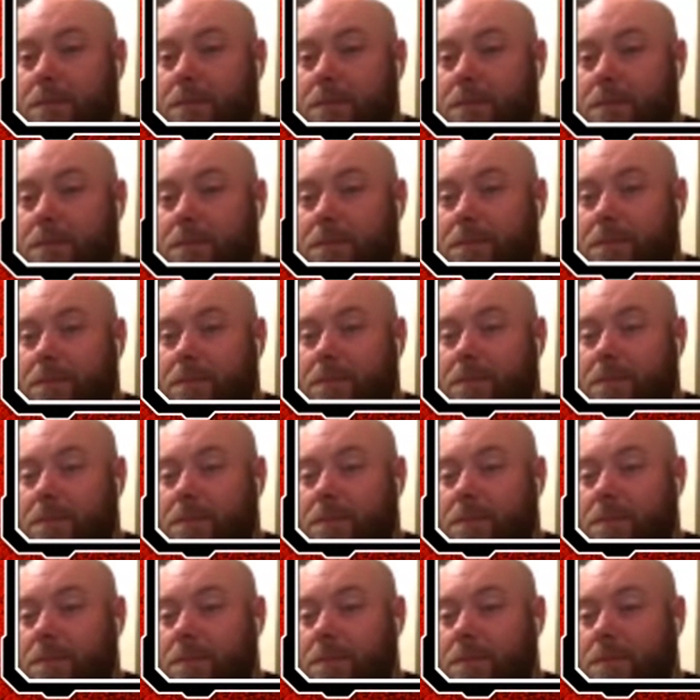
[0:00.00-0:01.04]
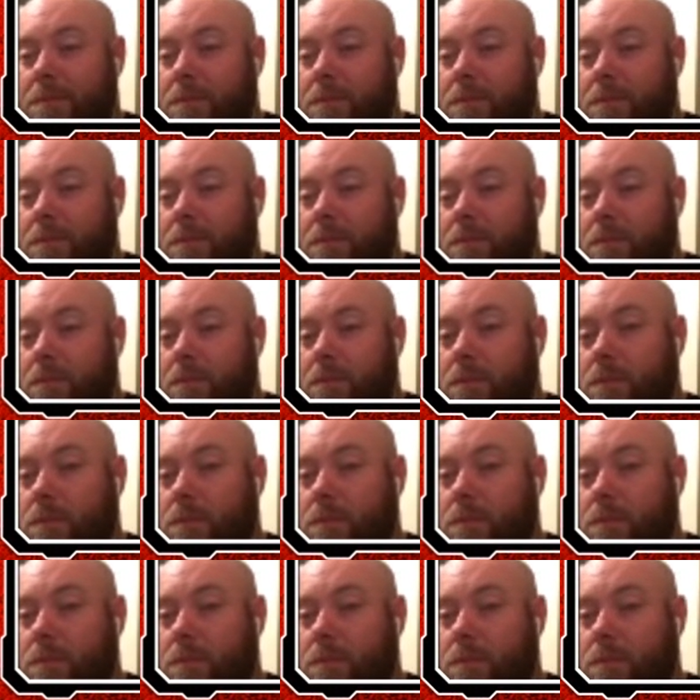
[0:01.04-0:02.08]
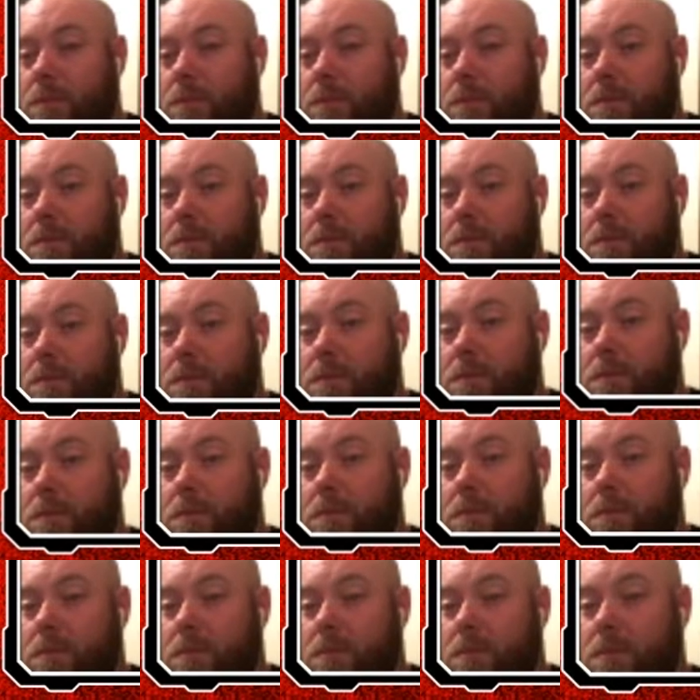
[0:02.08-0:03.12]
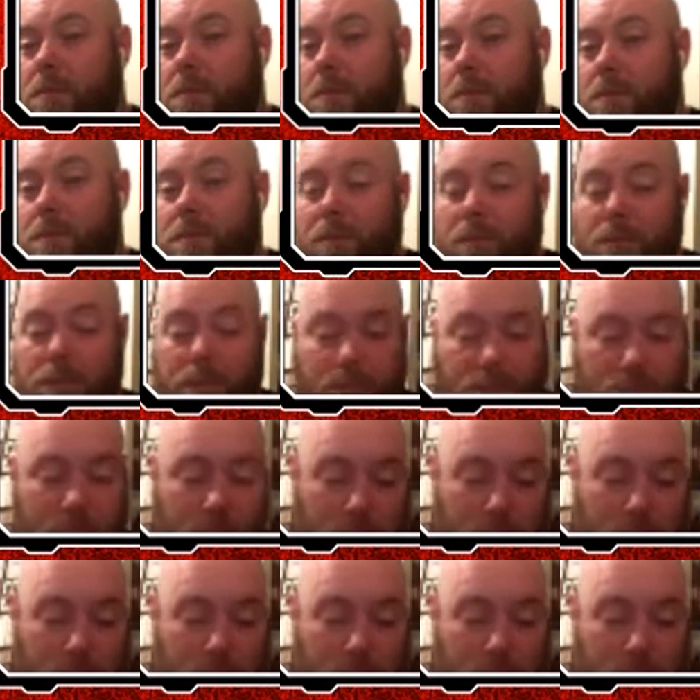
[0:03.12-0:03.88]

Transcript: No words are spoken by the person on screen.